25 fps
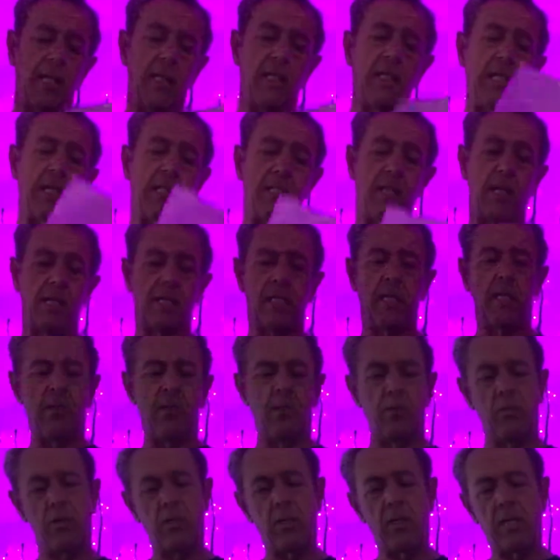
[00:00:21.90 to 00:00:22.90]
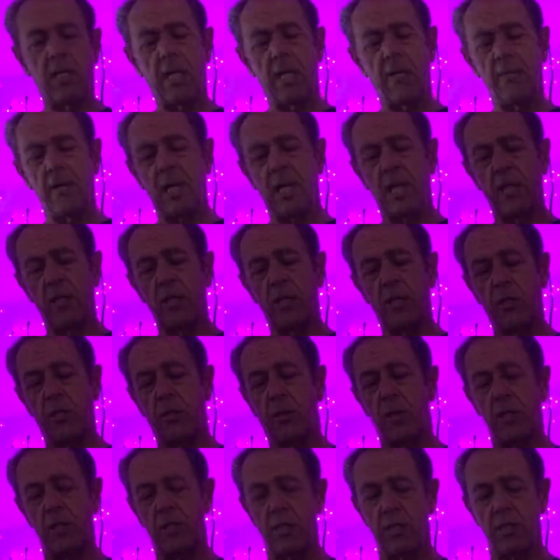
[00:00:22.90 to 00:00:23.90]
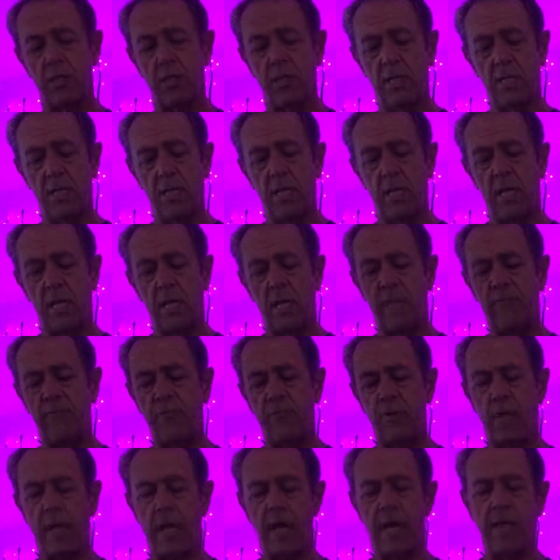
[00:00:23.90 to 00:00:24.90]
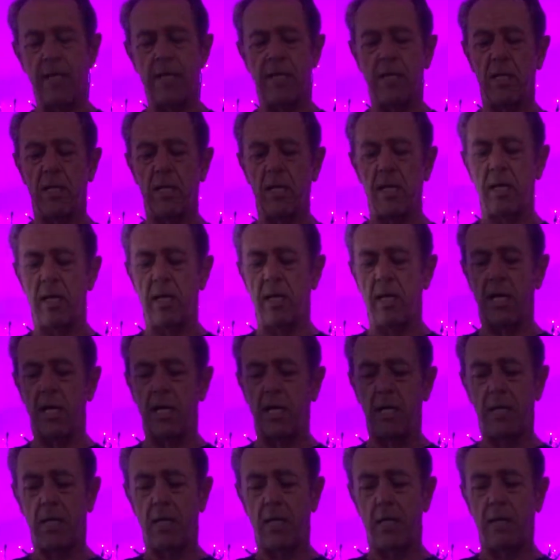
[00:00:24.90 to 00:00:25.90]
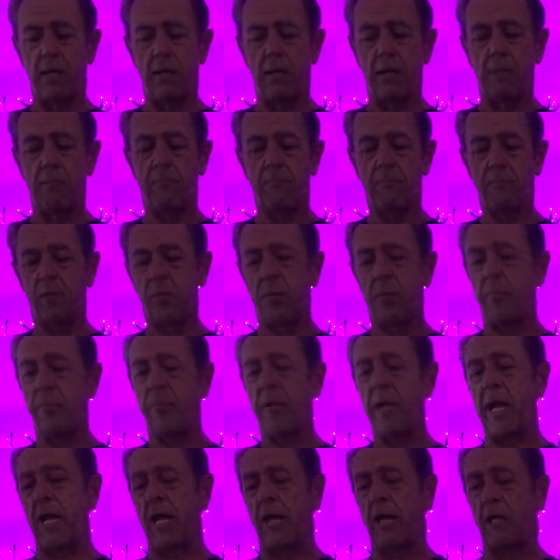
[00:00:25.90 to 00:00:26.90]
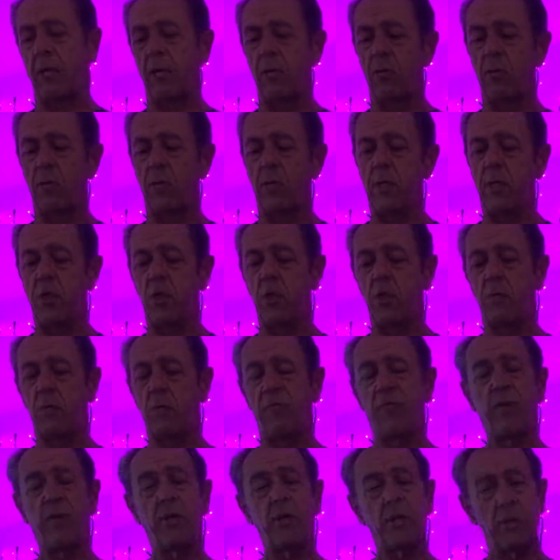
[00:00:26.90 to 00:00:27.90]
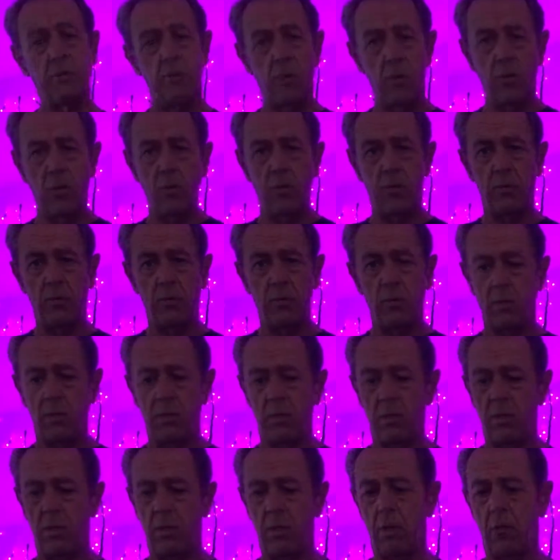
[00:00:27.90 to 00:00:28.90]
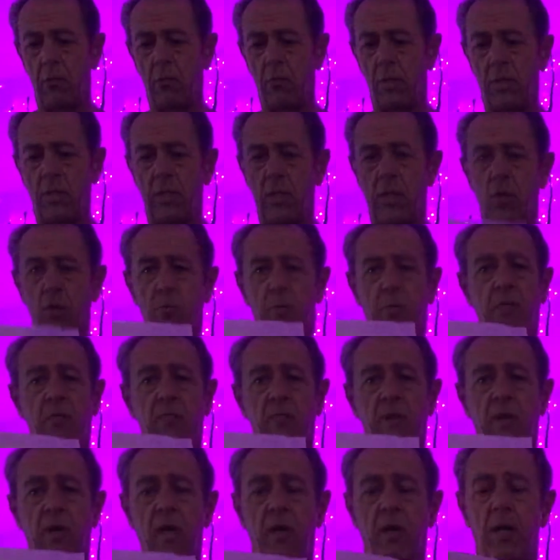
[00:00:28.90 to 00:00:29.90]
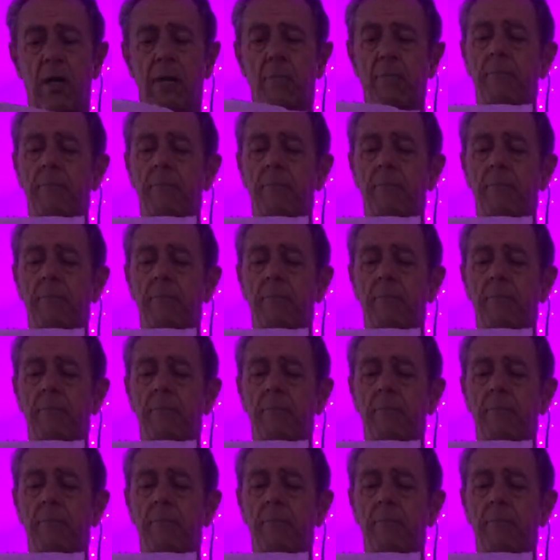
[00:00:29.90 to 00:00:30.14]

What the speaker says: I said to her, I said, let me ask you a question. If you had to pick whether you prefer the moon or whether you prefer